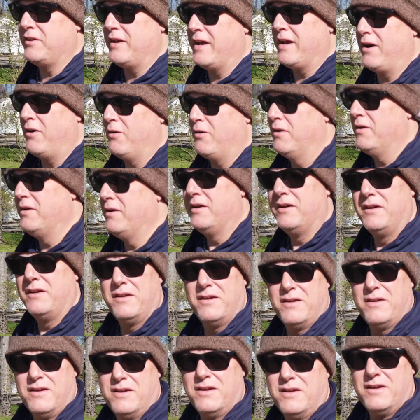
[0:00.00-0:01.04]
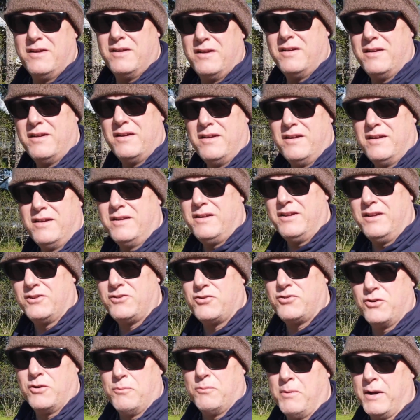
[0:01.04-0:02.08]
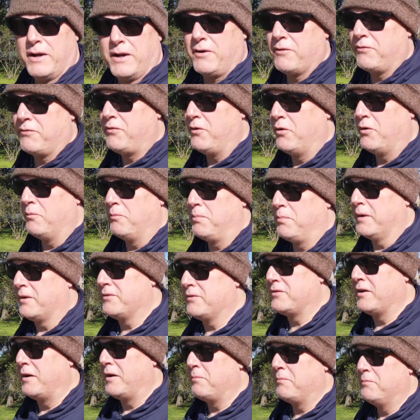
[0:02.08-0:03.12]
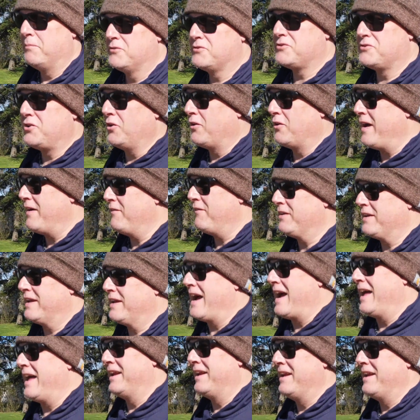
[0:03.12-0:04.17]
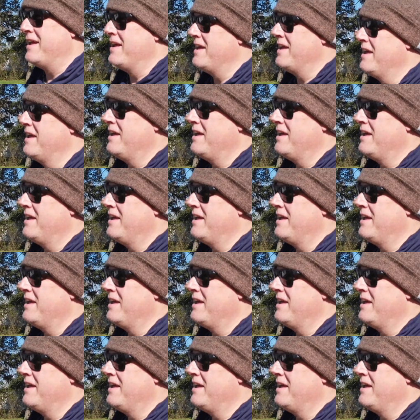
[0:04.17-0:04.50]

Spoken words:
to see how the internal microphone picks up. Still haven't gotten